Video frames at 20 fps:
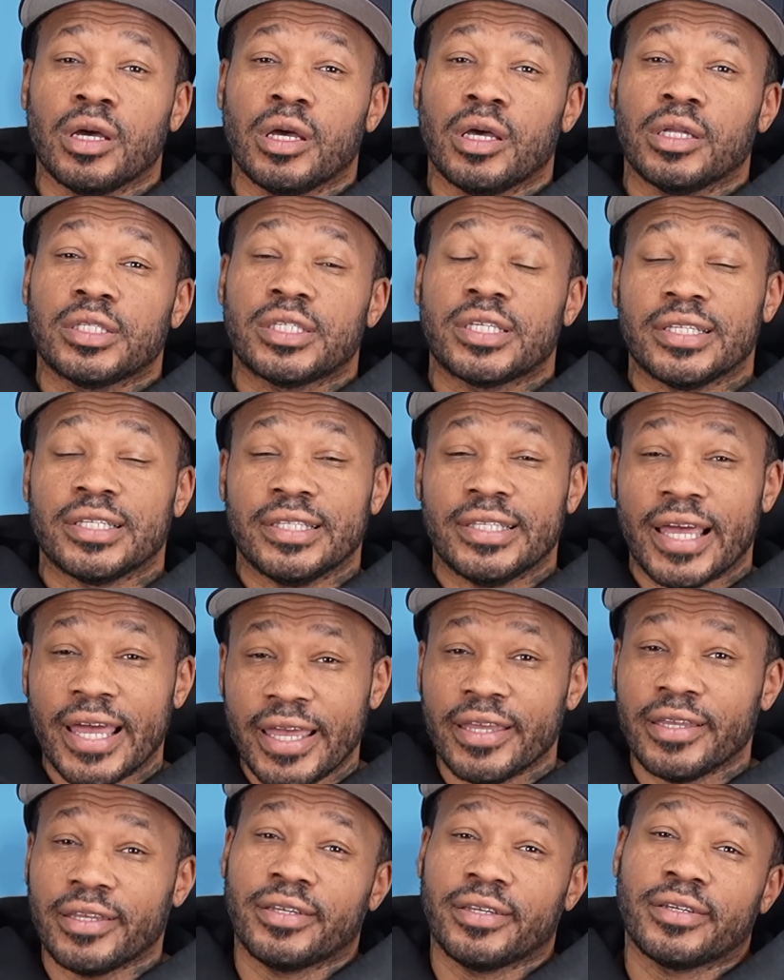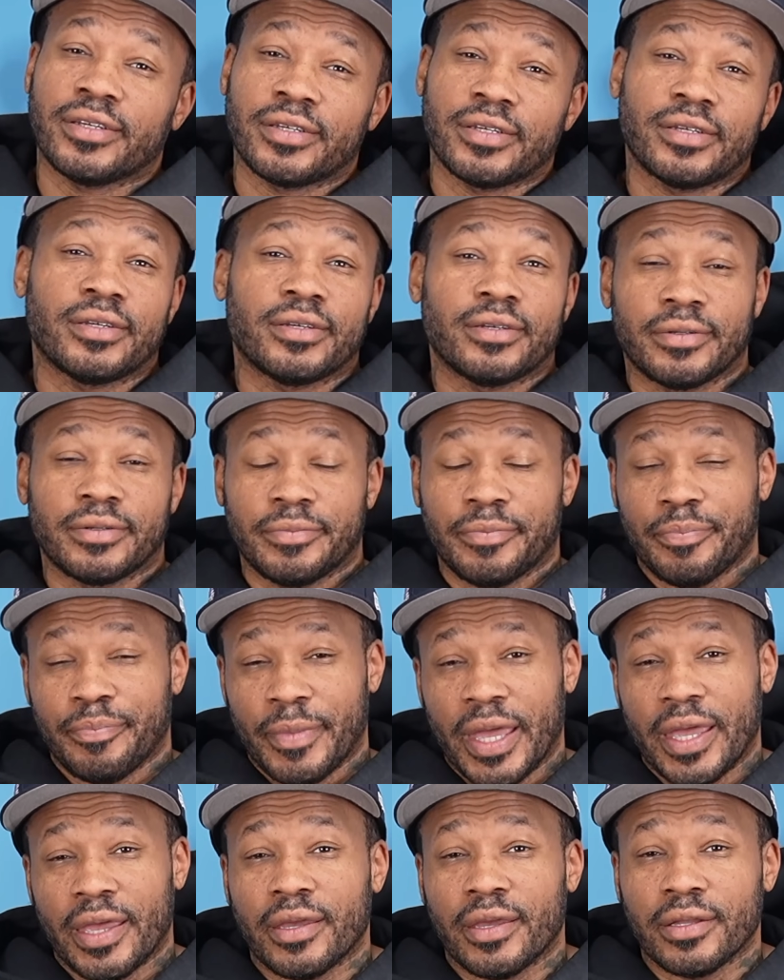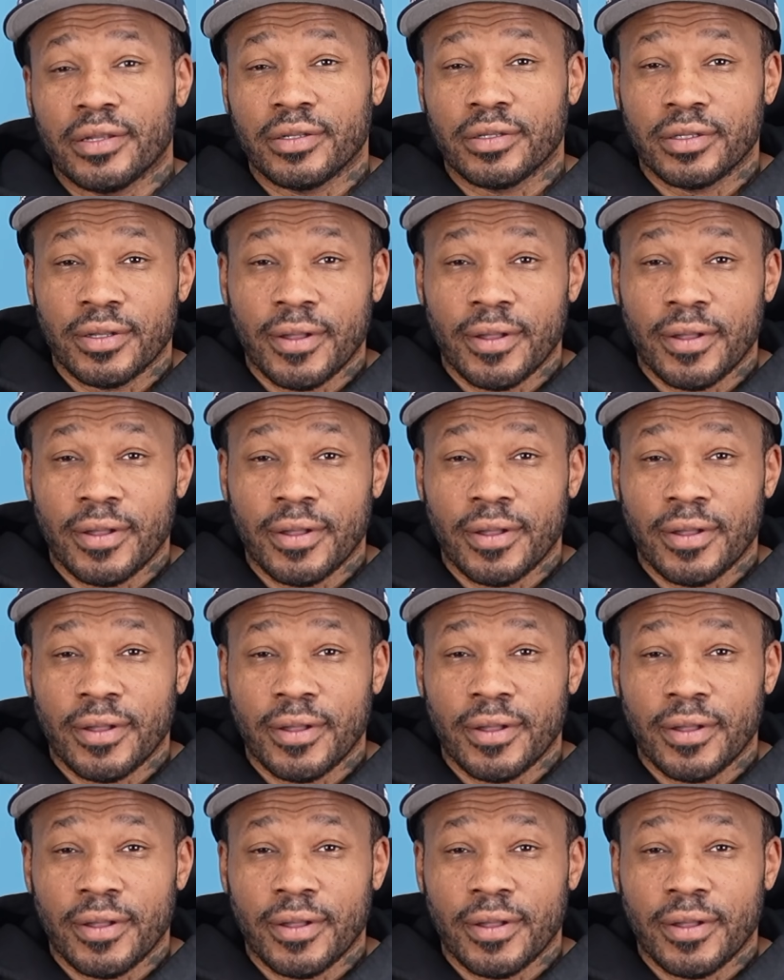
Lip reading: Today, man,